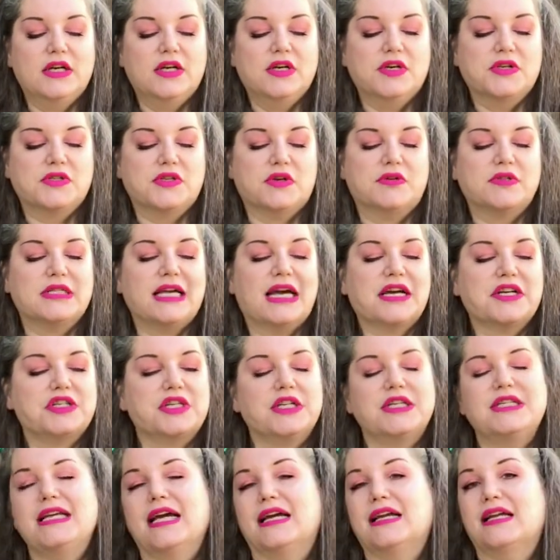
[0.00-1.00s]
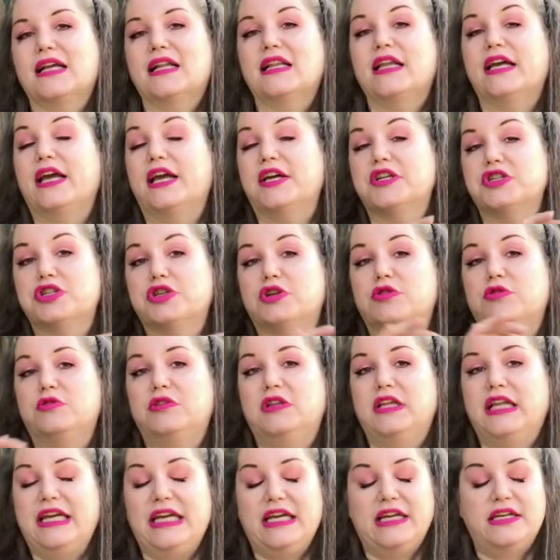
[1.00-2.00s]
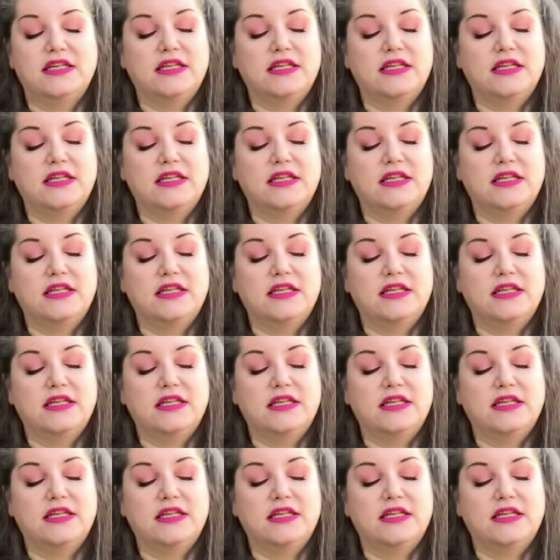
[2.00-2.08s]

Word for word: So it's actually technically a show lead,